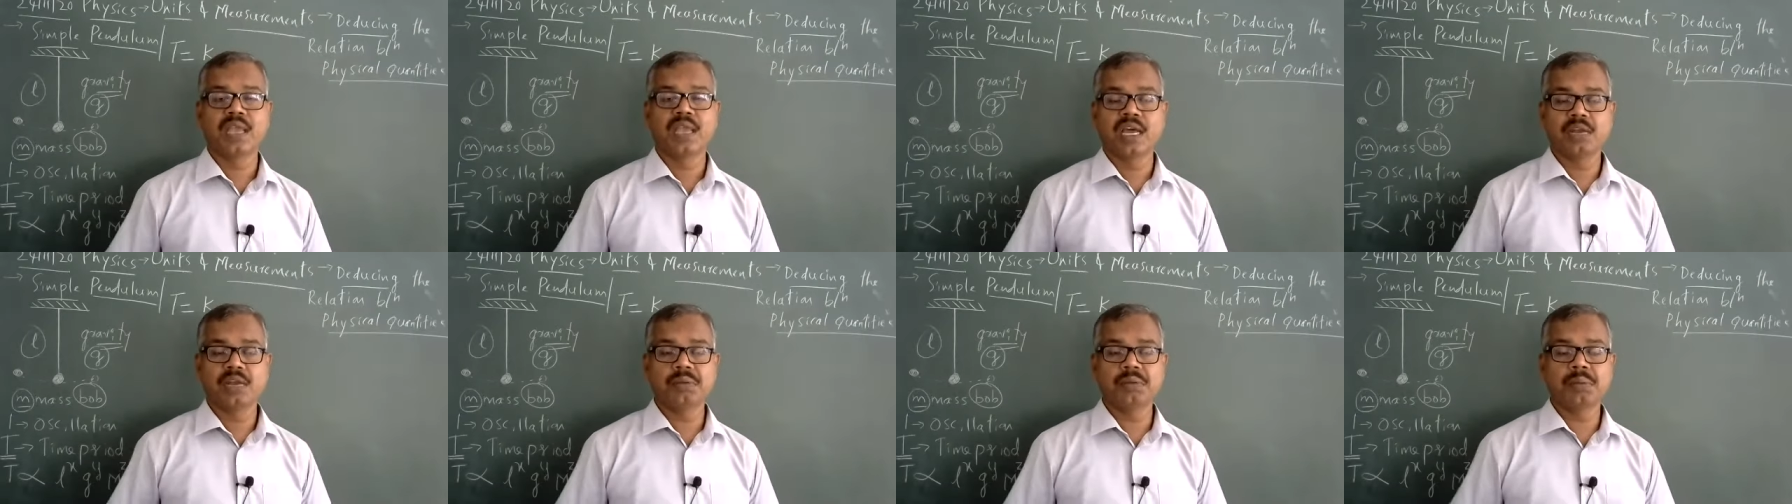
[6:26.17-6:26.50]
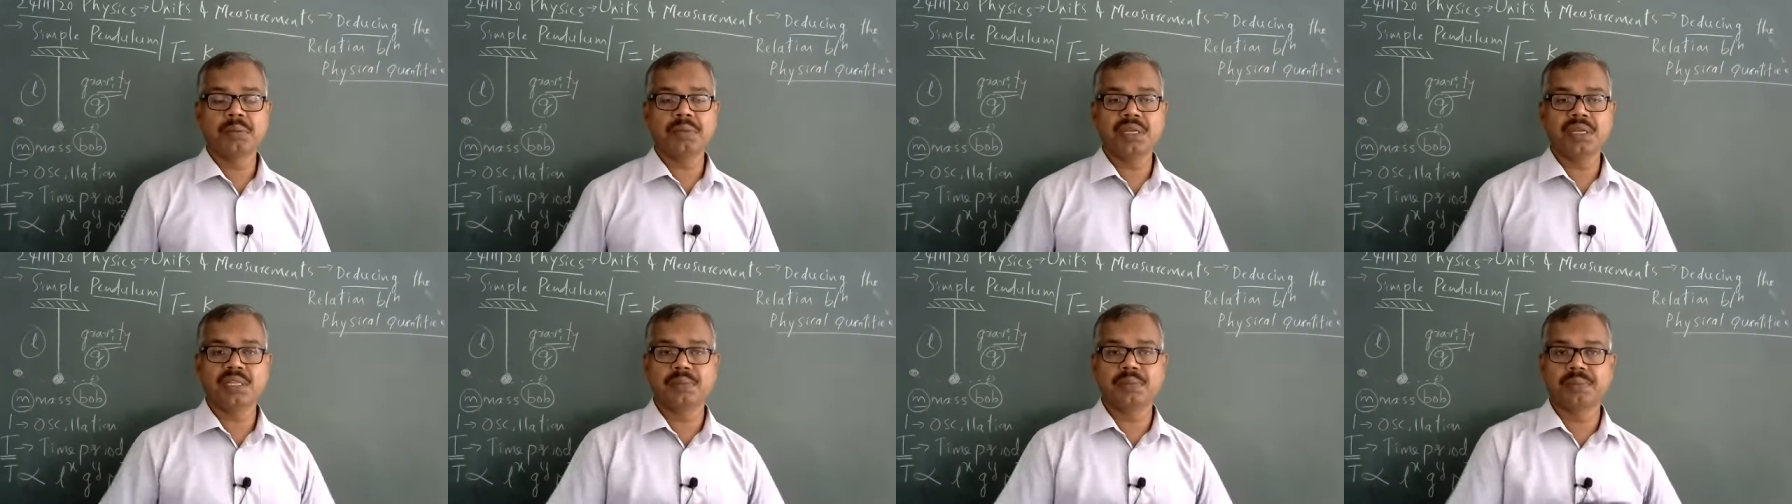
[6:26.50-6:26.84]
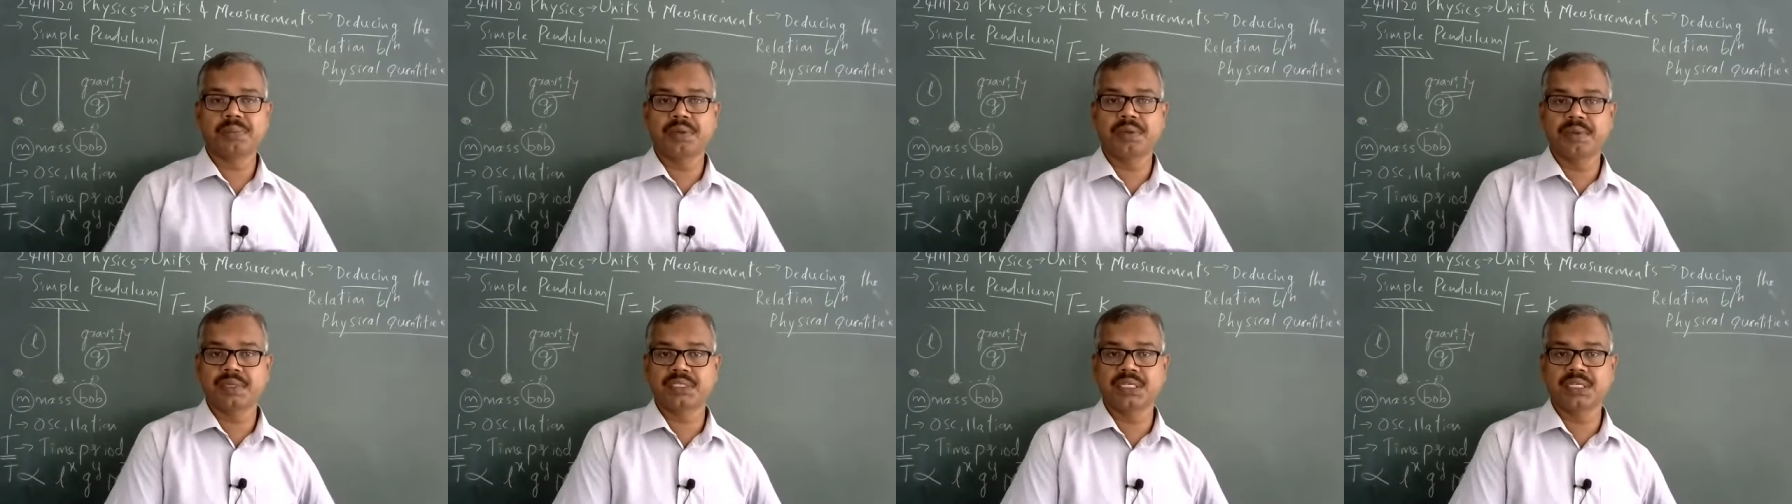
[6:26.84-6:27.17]
Remember in the
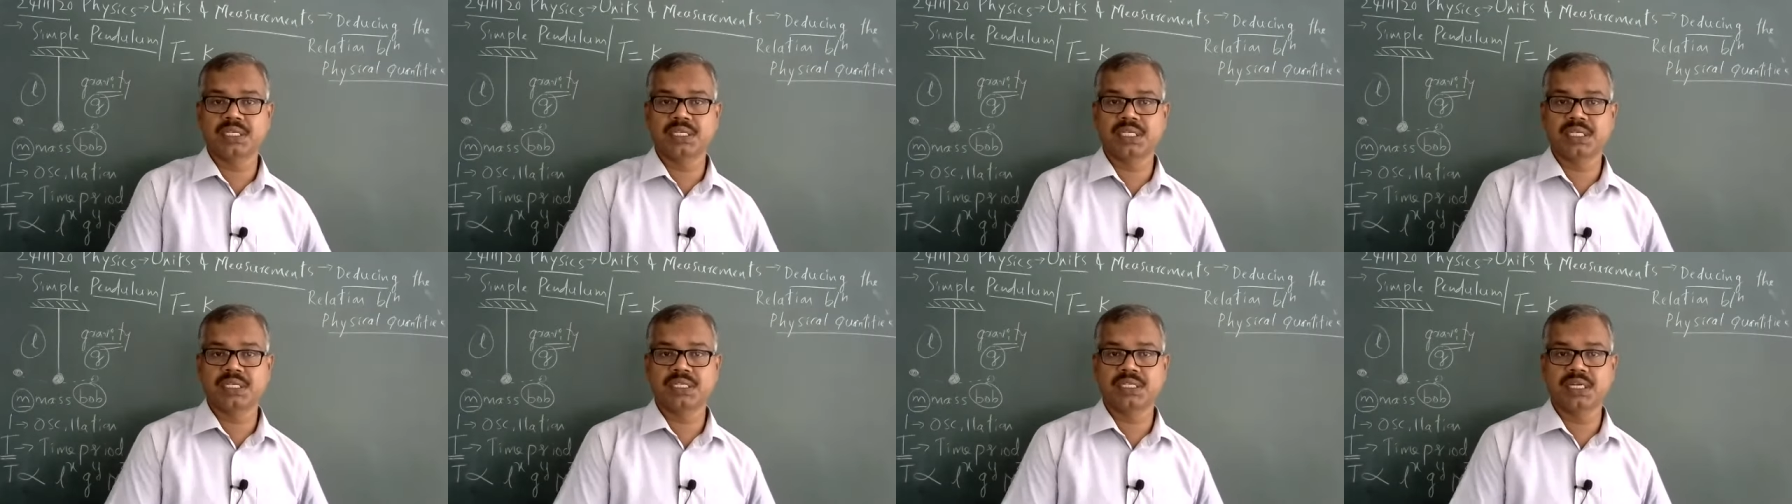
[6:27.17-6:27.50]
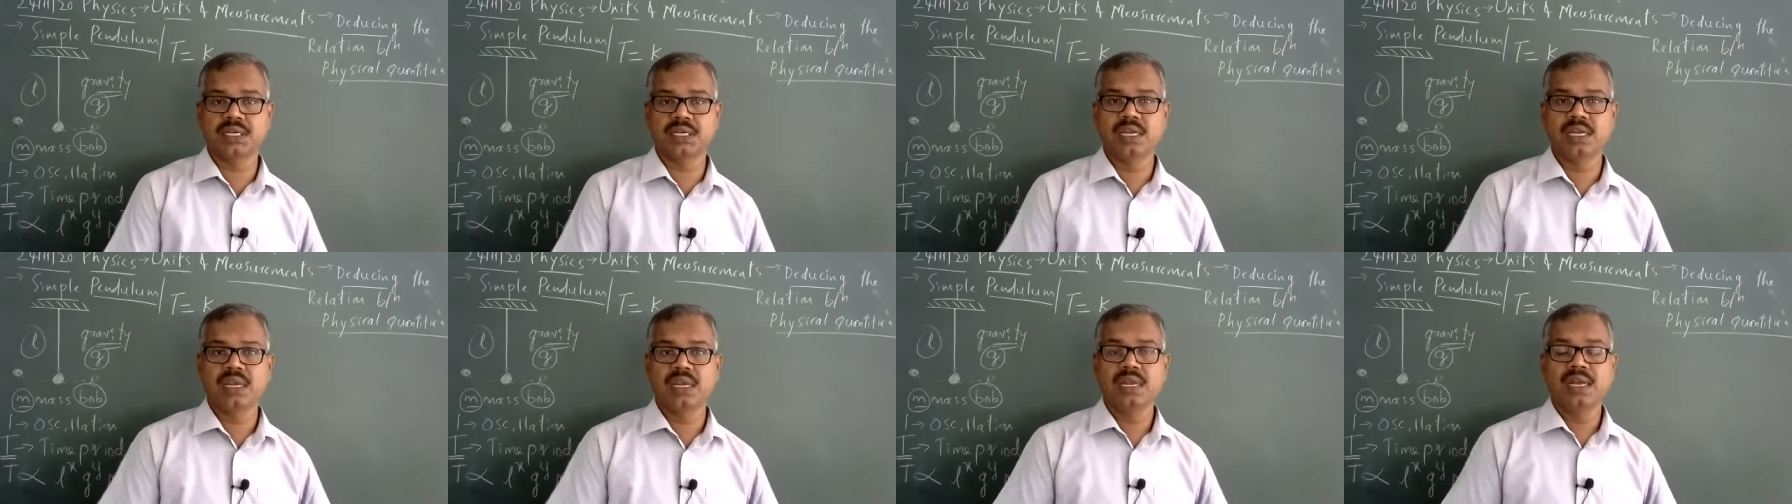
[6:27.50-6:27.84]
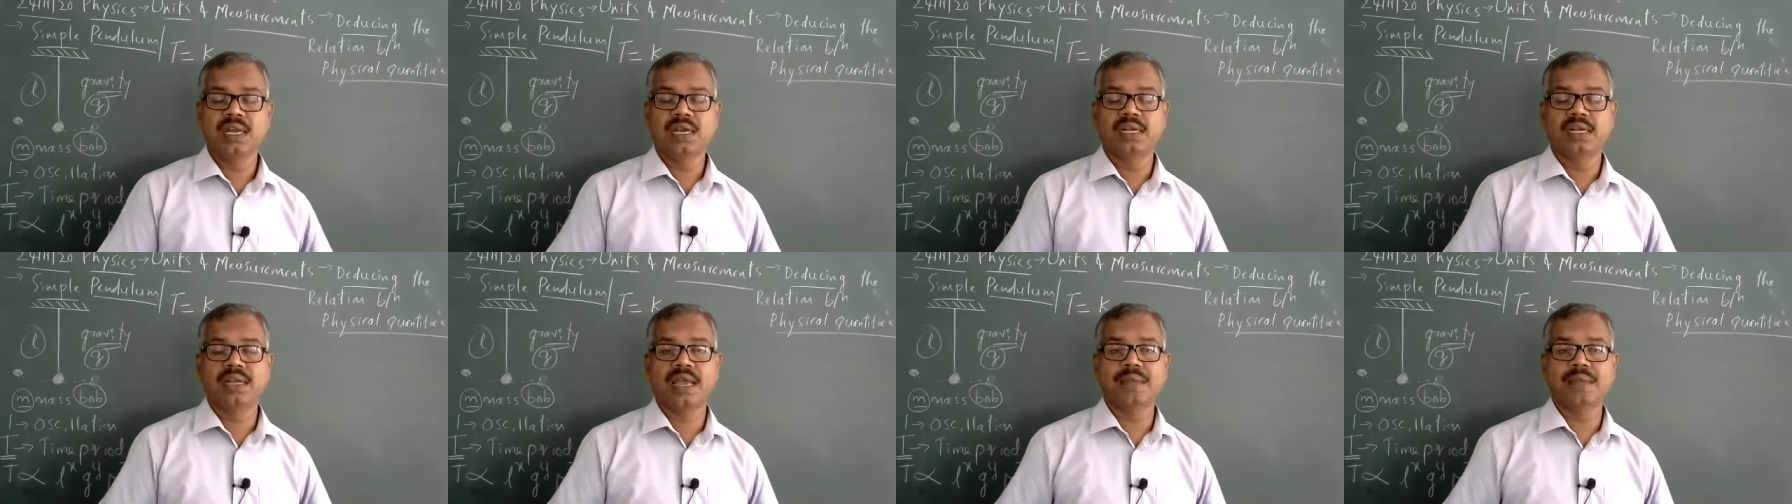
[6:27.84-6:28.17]
previous discussion,
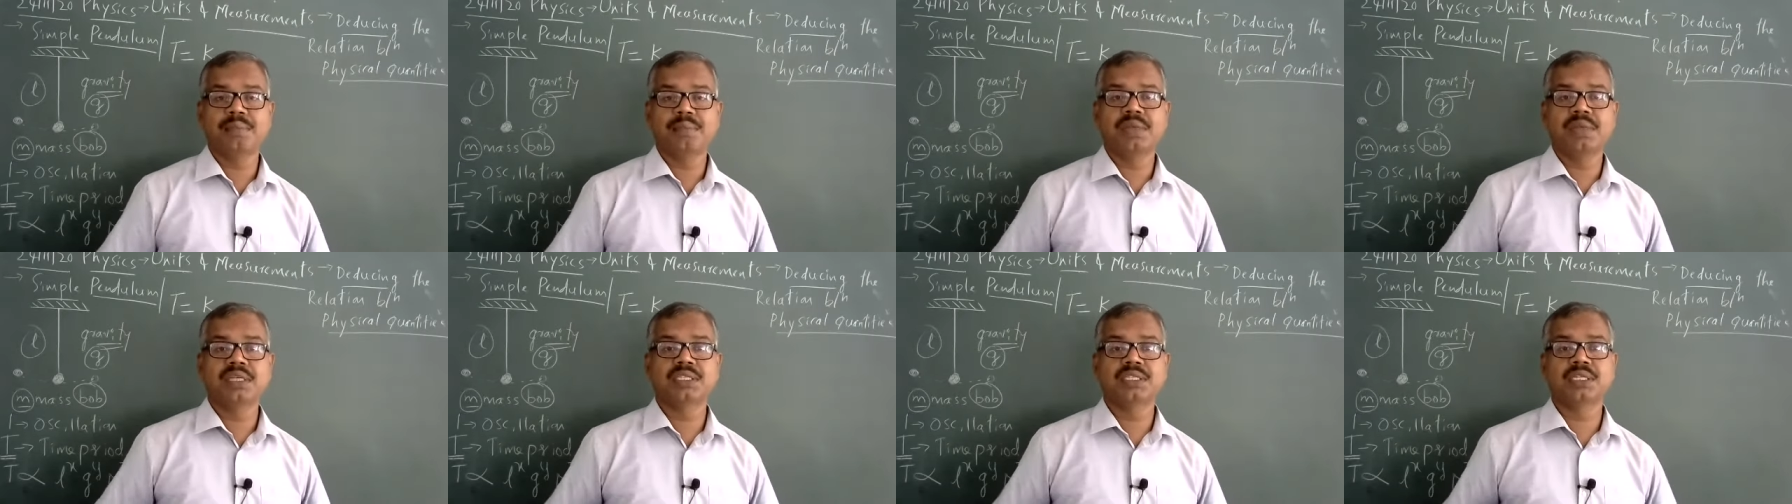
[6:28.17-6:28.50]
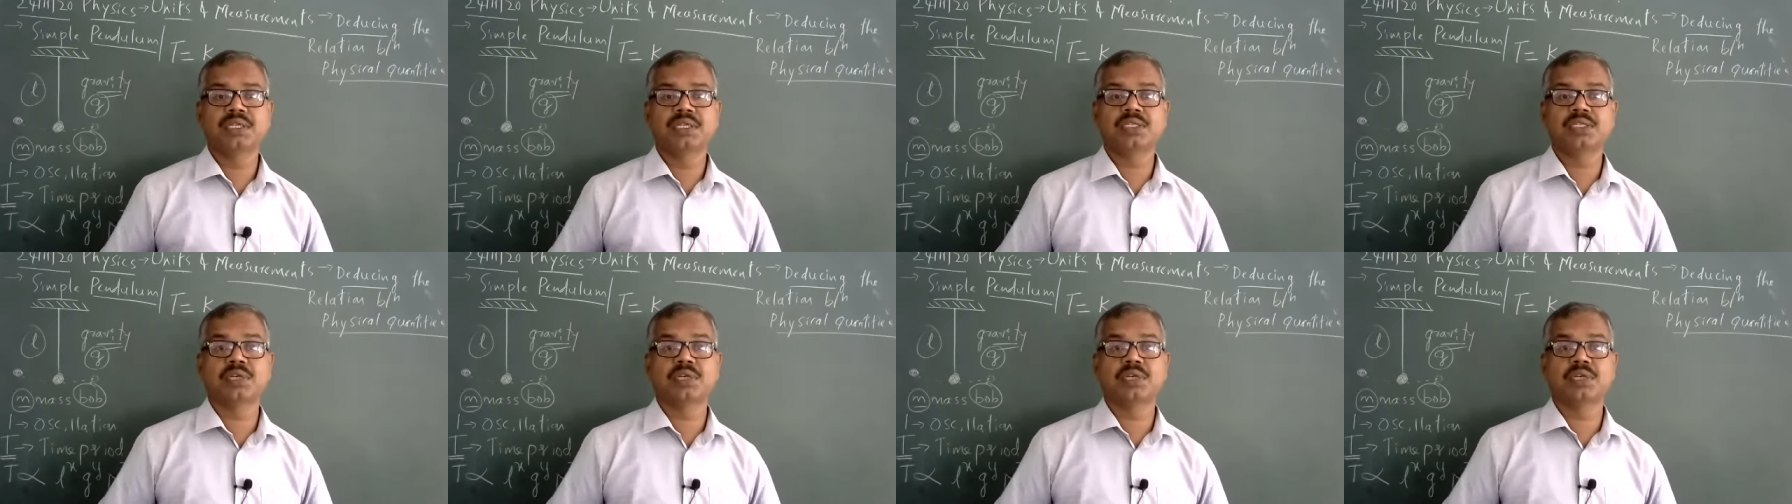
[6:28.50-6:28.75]
dimensions